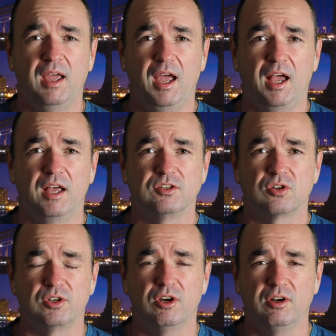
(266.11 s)
And
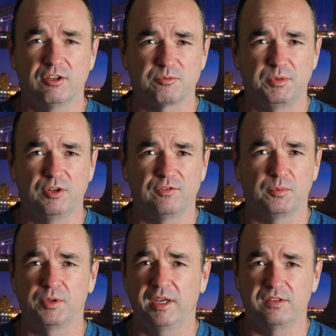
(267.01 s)
so you're in this beautiful
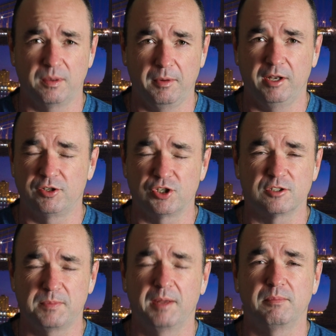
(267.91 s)
place that might have
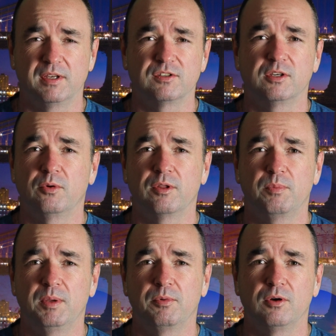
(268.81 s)
just been busy with
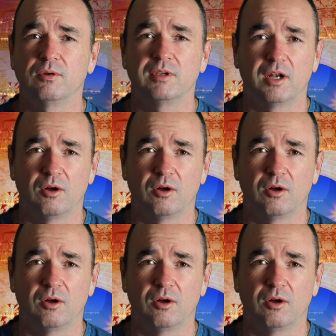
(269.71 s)
people,